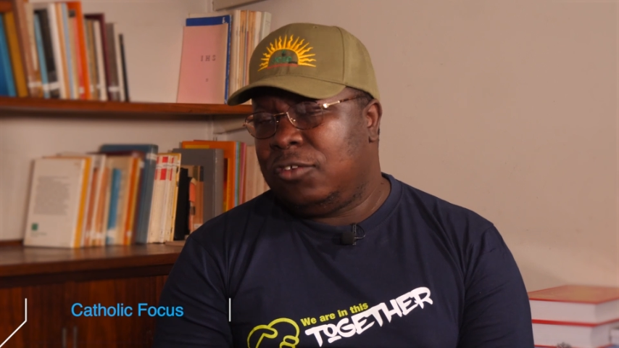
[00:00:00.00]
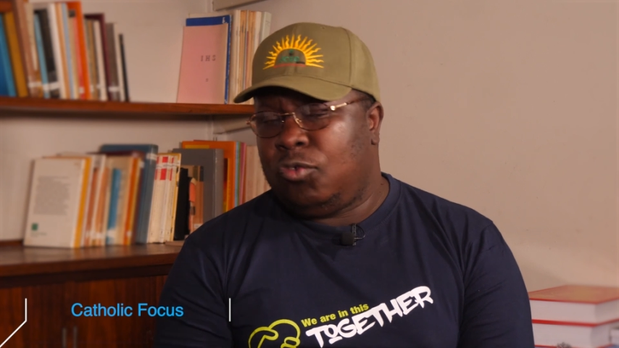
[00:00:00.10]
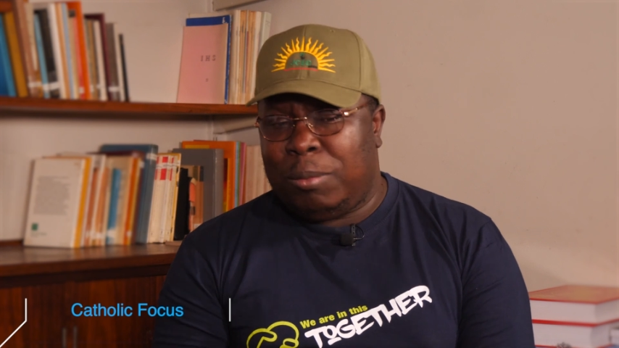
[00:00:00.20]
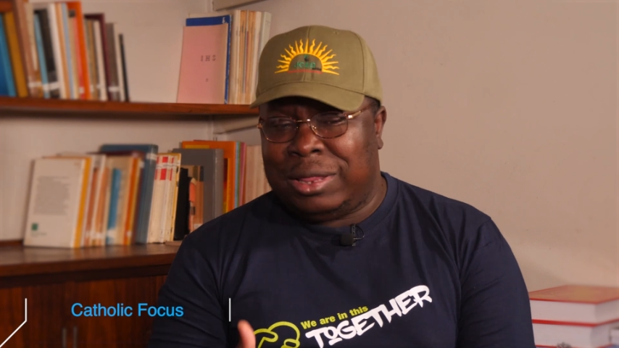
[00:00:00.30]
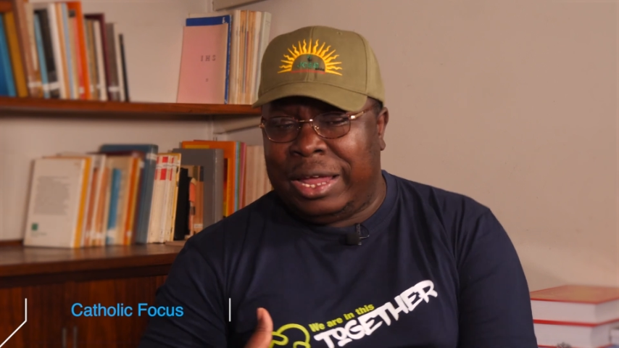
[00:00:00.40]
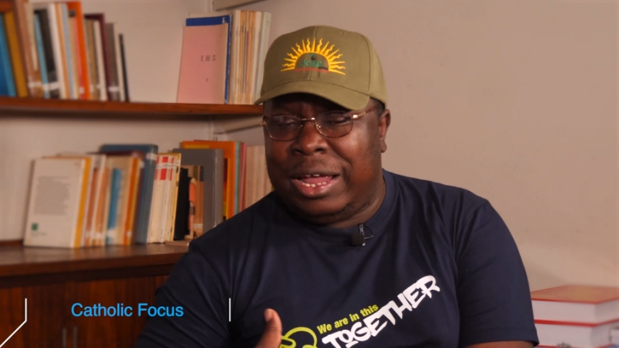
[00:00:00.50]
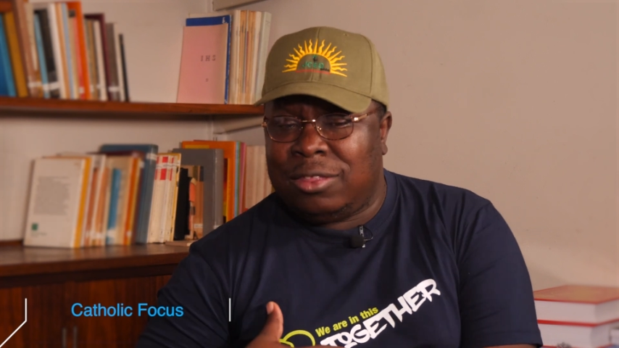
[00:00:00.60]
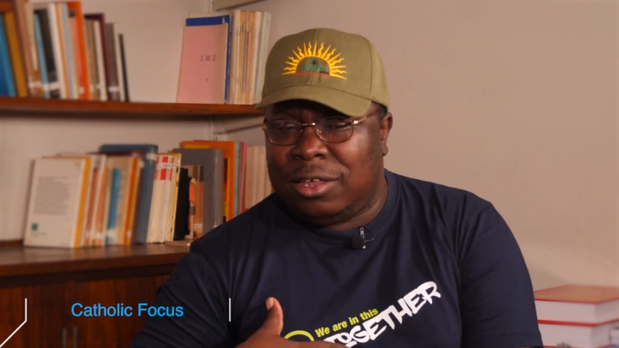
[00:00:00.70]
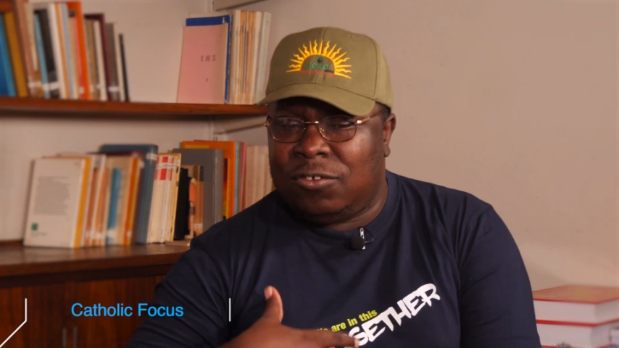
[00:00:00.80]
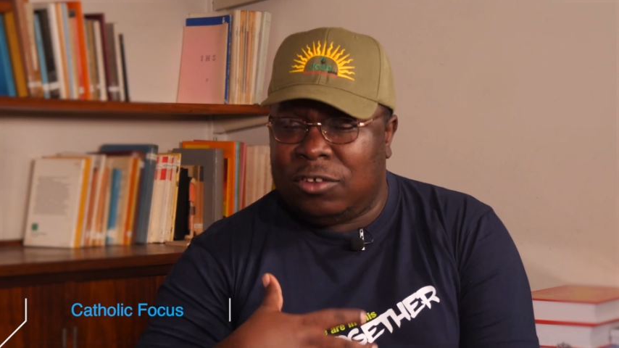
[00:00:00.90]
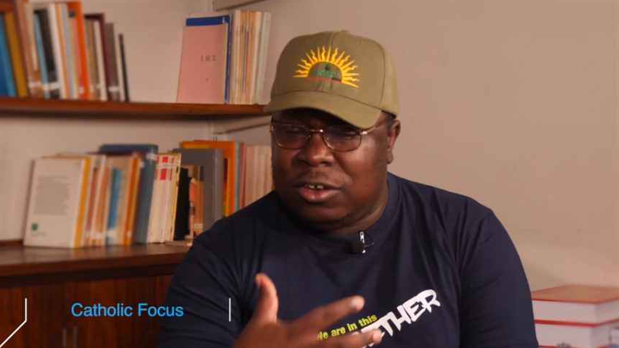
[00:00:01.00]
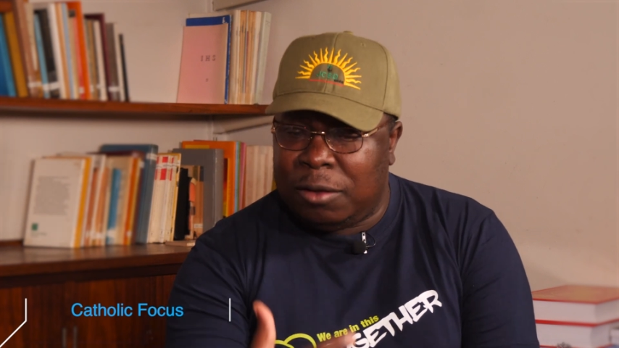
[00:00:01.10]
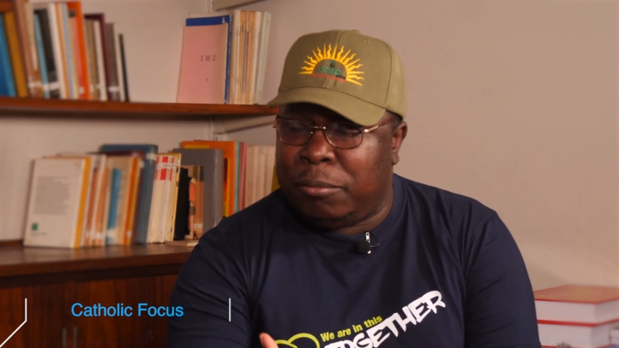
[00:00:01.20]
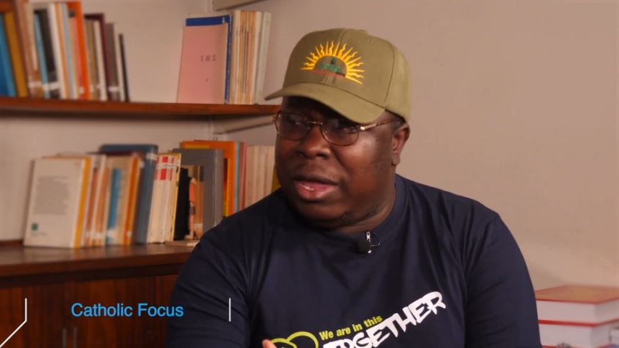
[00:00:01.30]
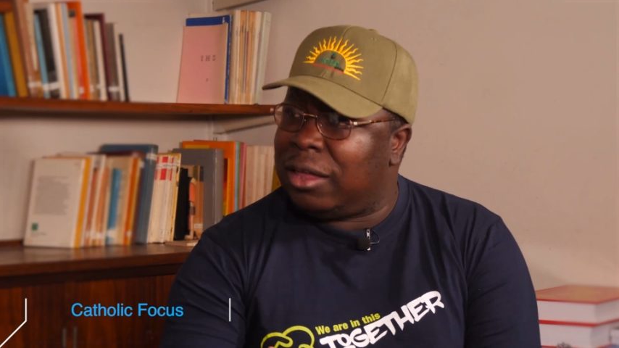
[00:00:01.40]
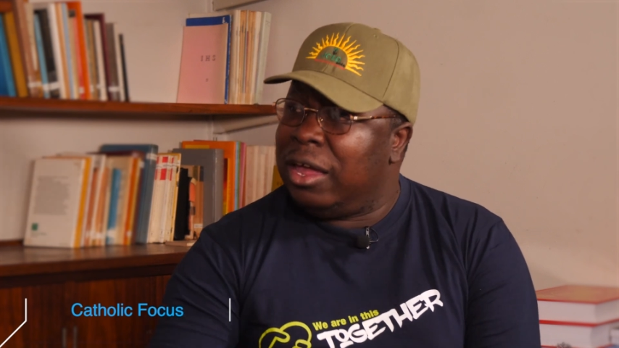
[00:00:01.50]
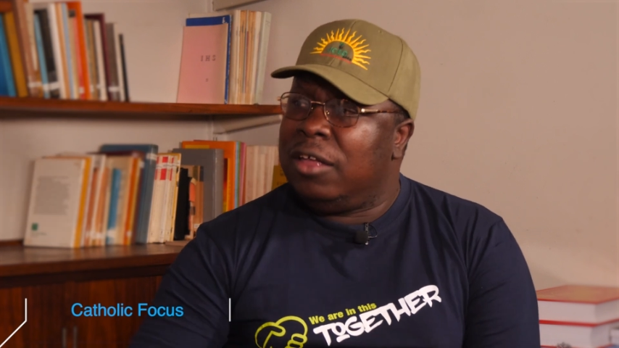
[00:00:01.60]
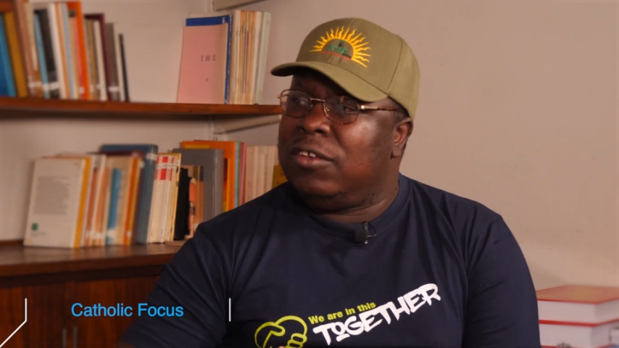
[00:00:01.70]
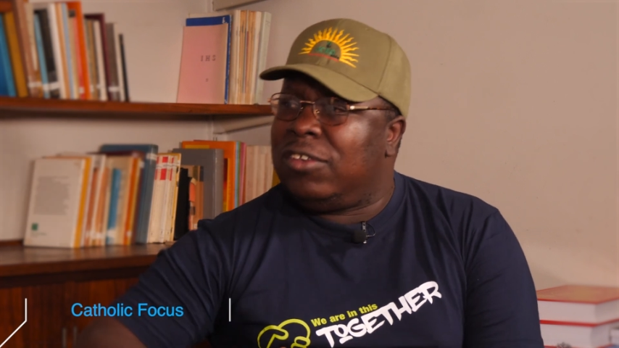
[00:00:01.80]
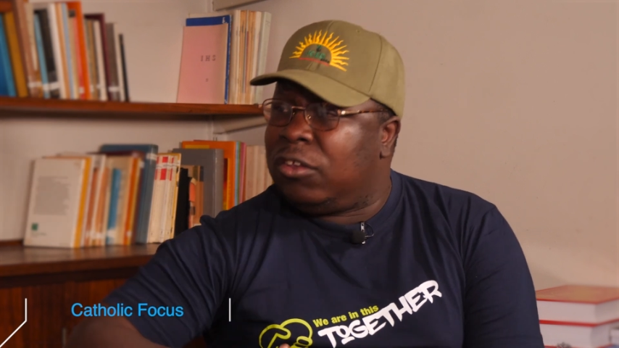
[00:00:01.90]
So Mother Earth is hitting back.
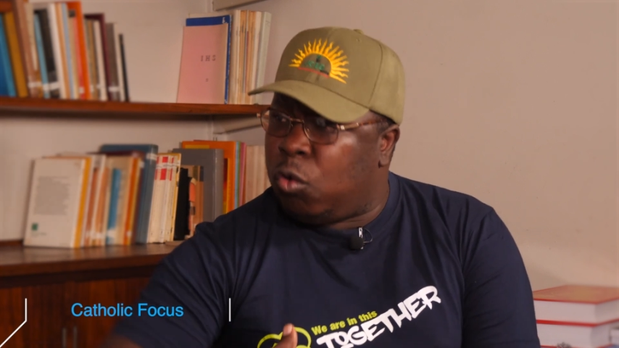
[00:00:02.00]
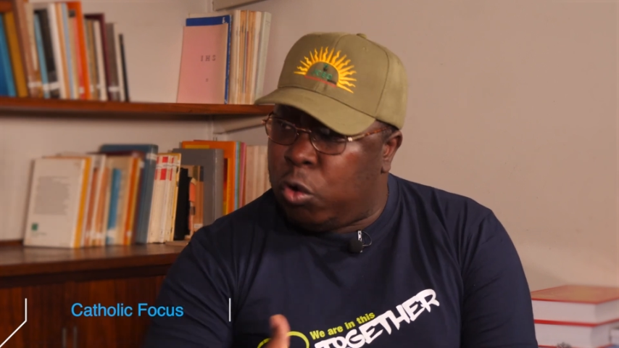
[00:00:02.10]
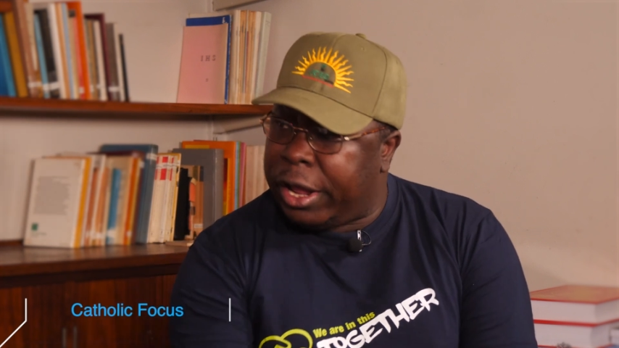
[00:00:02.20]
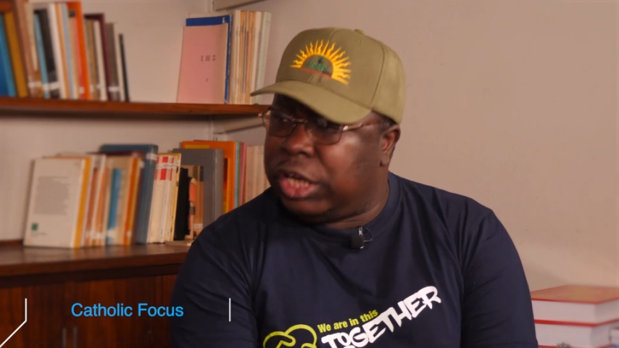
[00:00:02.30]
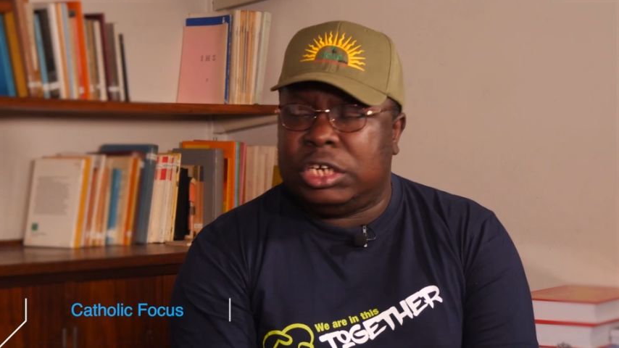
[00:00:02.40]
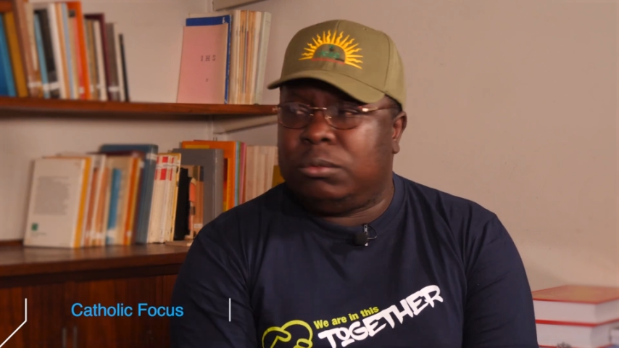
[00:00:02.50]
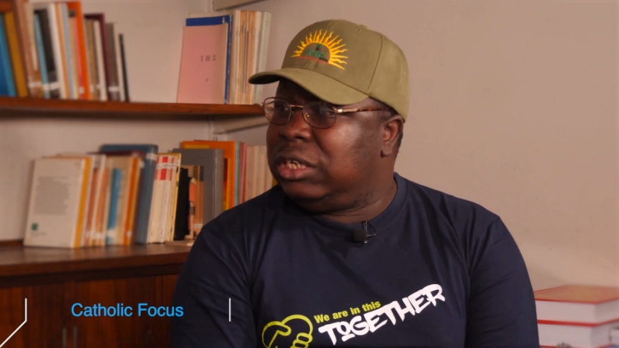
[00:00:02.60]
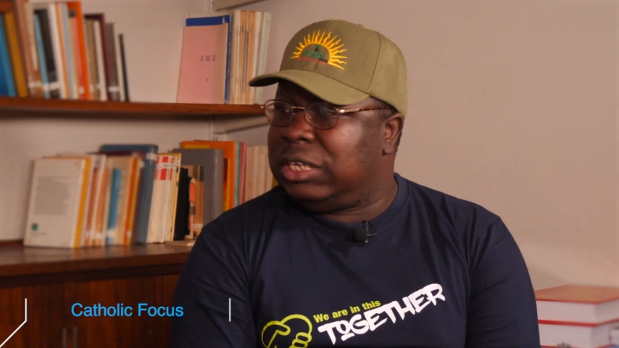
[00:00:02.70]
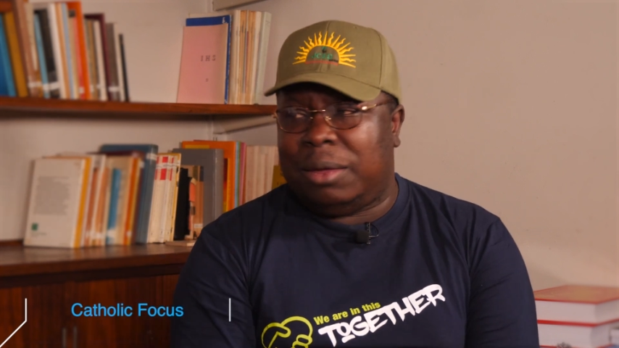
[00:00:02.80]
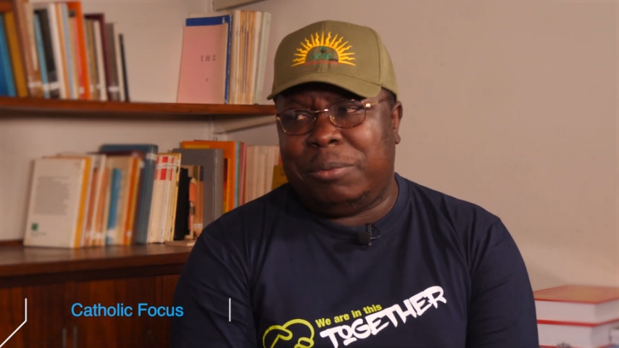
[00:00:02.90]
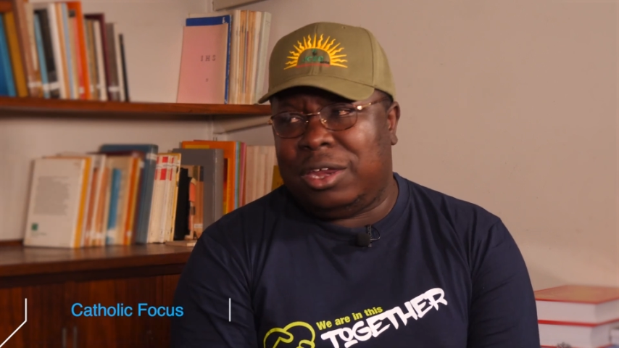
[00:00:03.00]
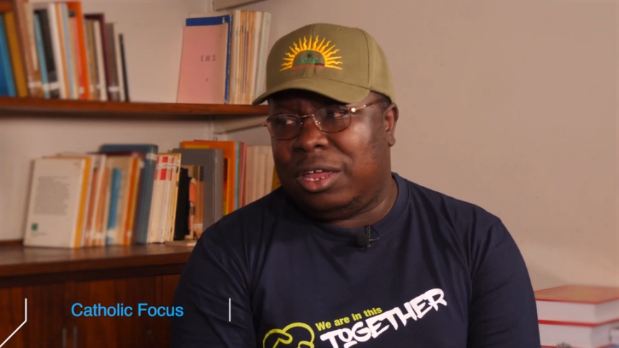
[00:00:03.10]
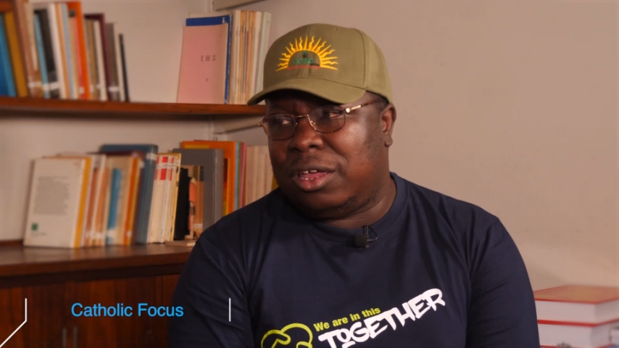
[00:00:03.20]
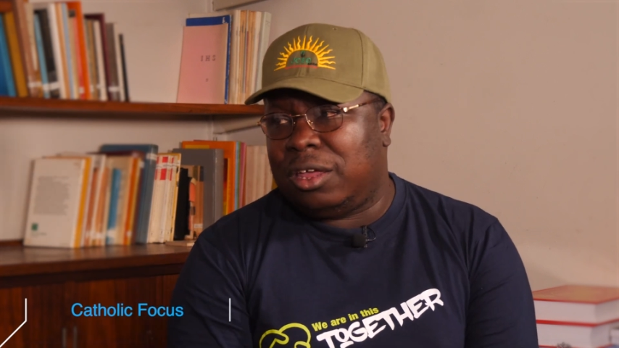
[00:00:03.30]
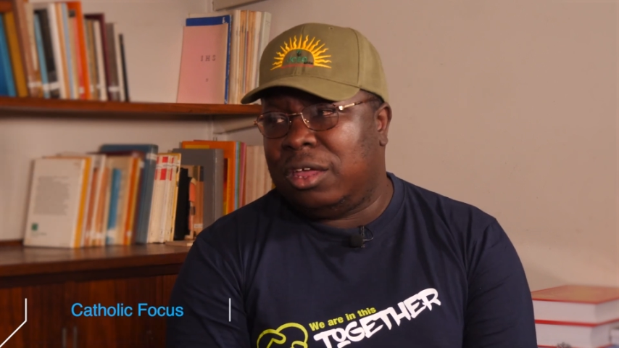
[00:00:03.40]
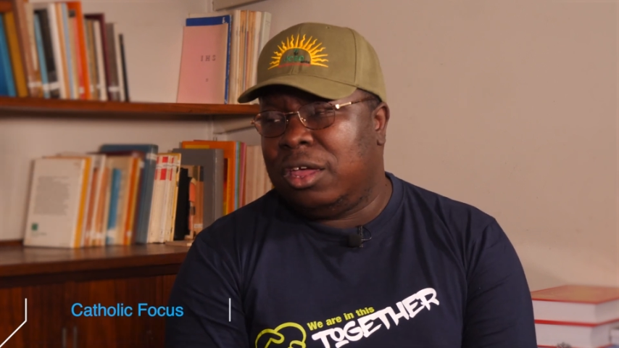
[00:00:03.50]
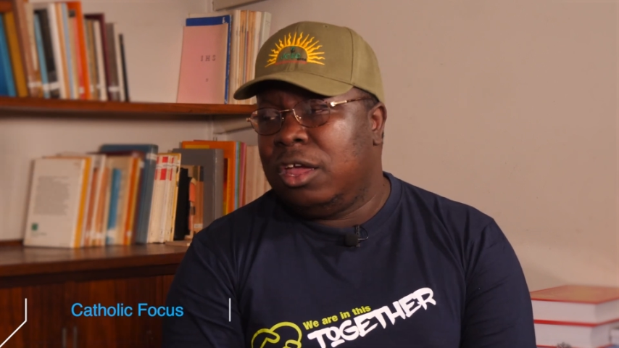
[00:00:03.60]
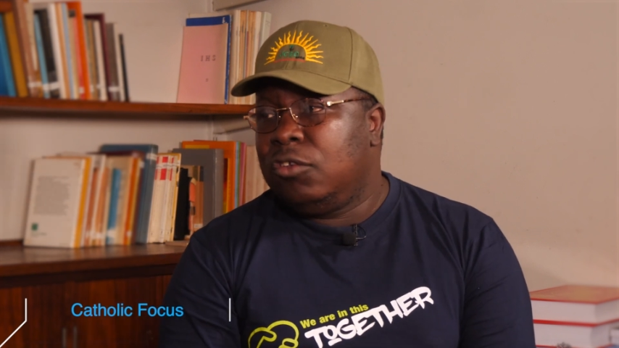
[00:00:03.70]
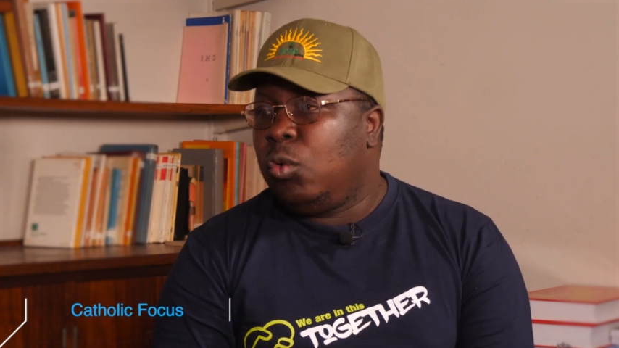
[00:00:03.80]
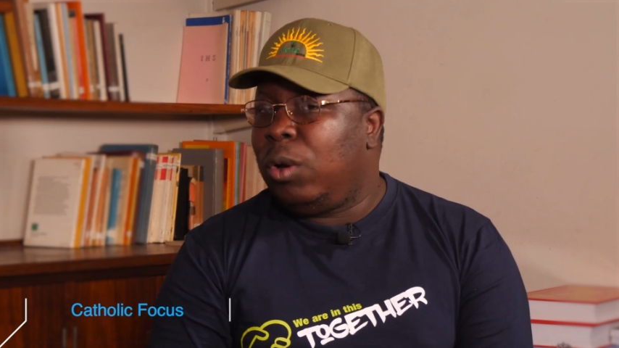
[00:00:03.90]
There's a correction which is happening. So